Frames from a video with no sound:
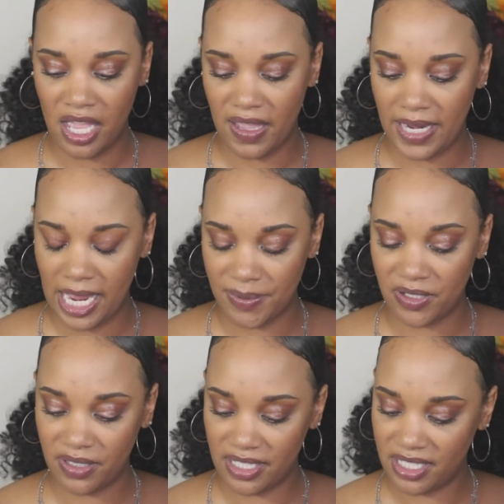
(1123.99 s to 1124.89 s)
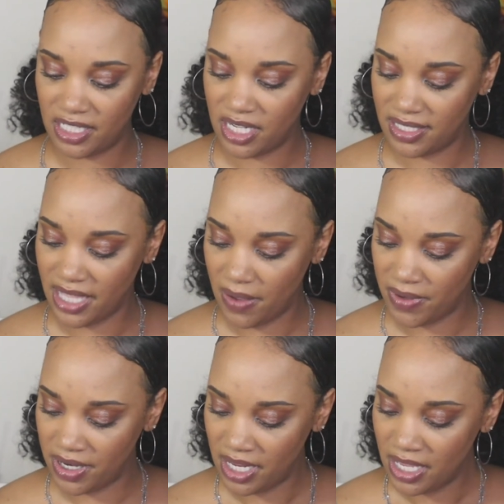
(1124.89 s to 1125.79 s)
I'd absolutely suggest that
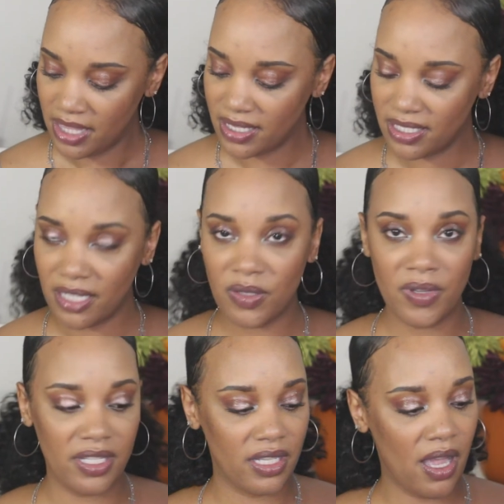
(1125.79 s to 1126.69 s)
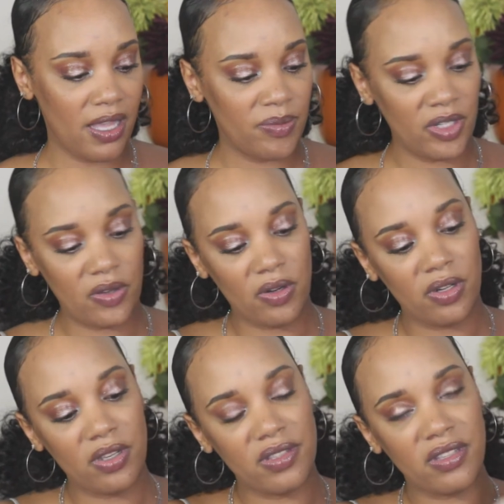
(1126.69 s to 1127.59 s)
one. This next one is Cosmic
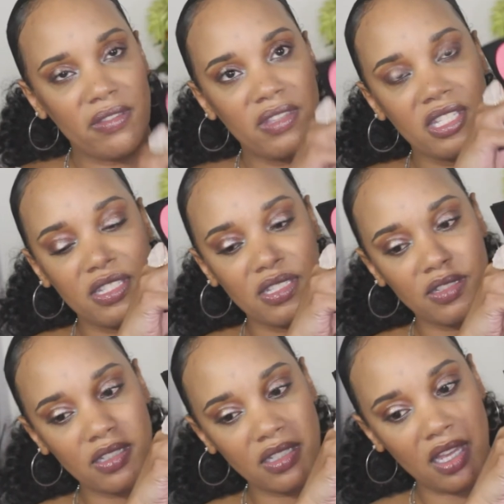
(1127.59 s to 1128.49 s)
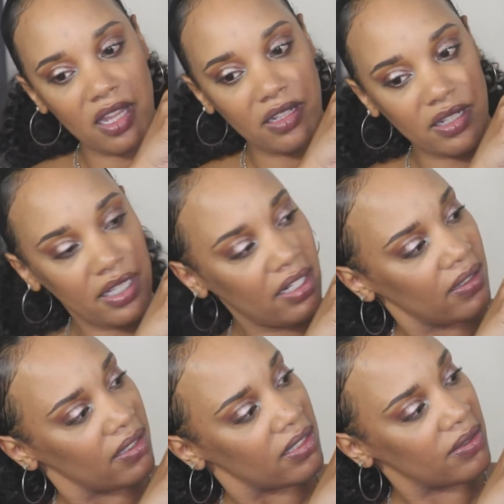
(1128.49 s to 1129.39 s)
Coral. So this color here
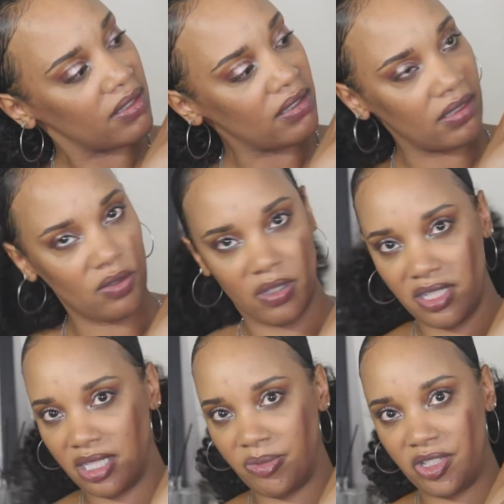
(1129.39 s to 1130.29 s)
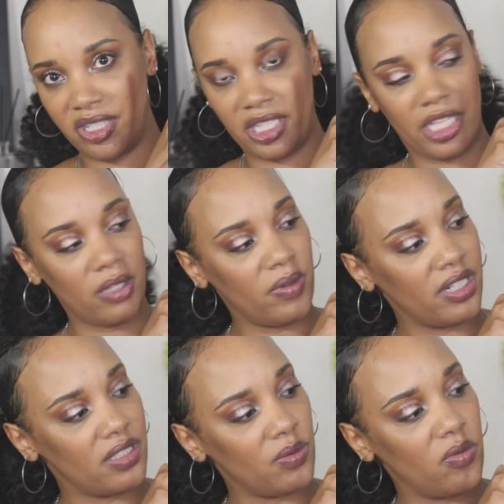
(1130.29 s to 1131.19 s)
looks sort of similar to the other one.
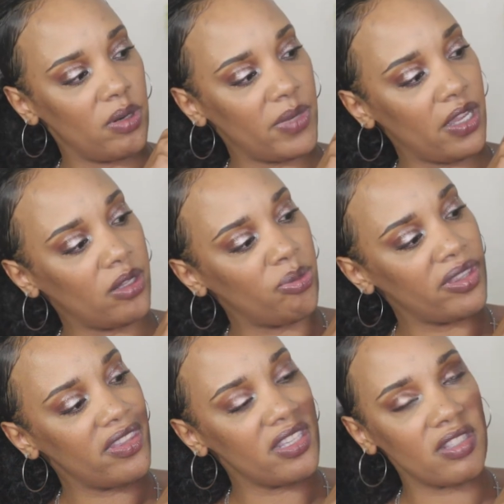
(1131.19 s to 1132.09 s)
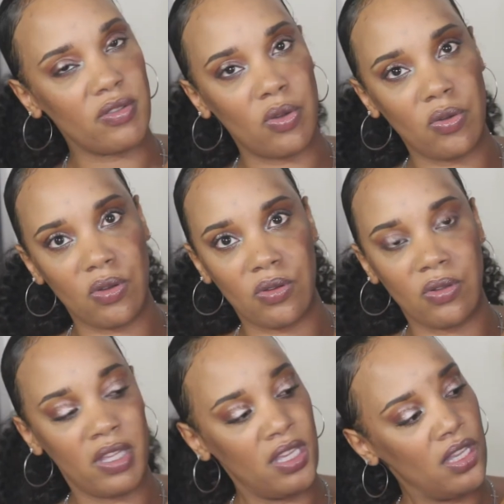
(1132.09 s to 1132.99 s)
It's a warm color, but this
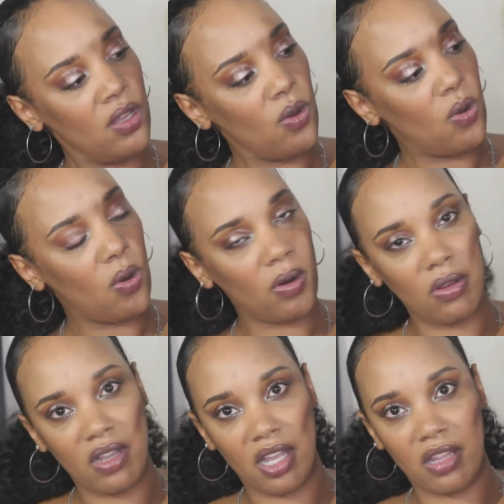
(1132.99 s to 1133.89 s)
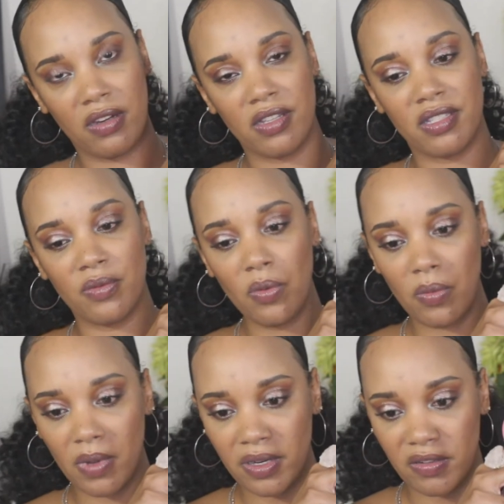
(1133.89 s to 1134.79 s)
cool coral color is
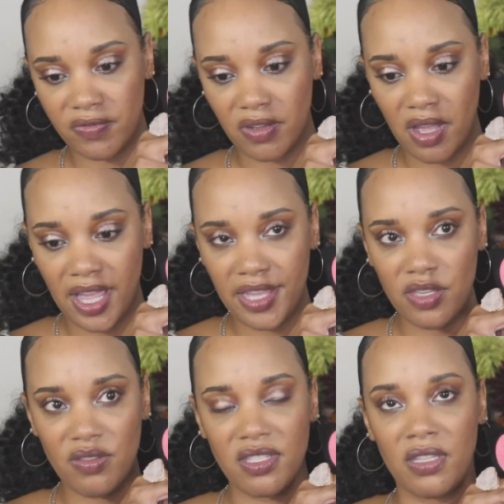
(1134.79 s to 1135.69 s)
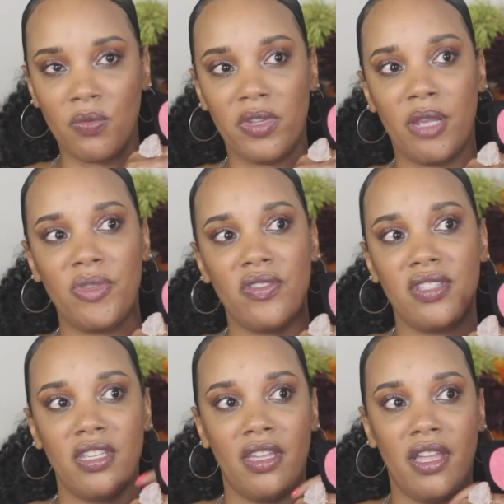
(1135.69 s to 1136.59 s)
wonderful. I use it when I'm
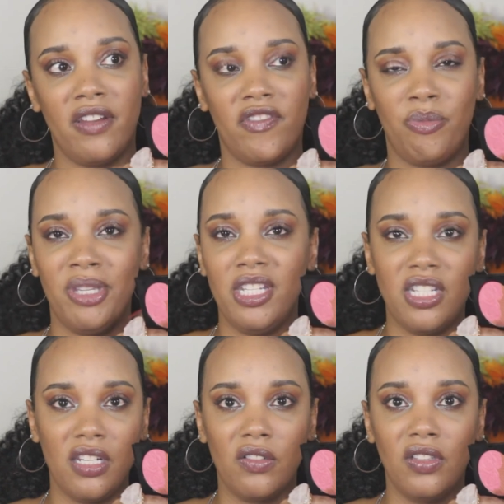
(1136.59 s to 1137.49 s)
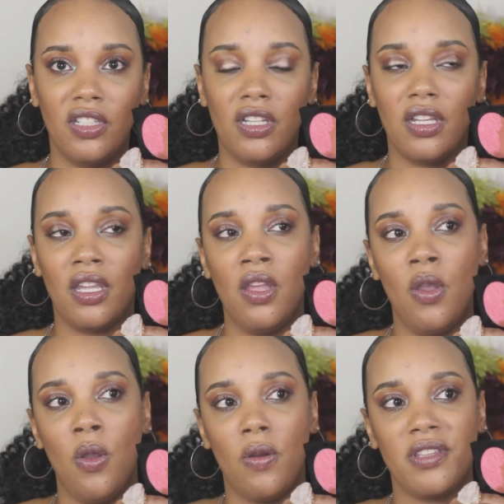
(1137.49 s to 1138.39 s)
using kind of a peachier look
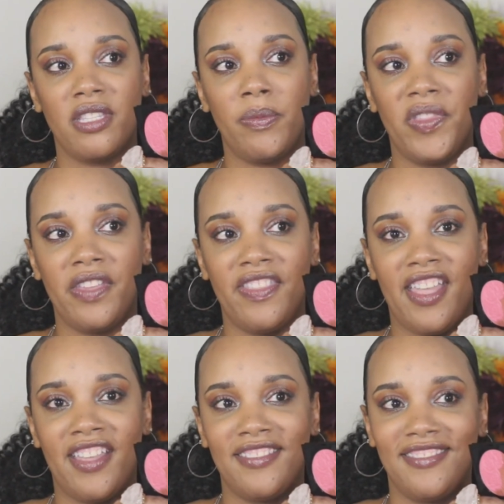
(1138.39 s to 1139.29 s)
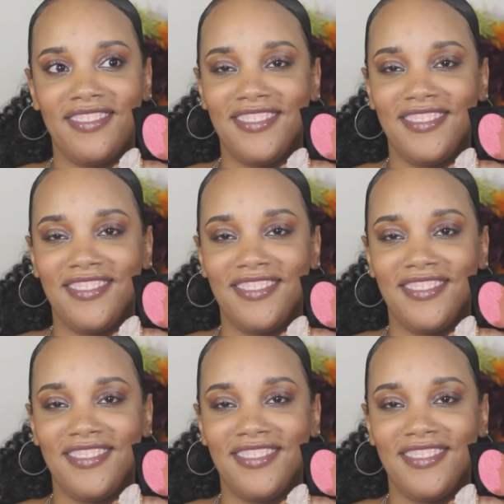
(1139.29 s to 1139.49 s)
or something that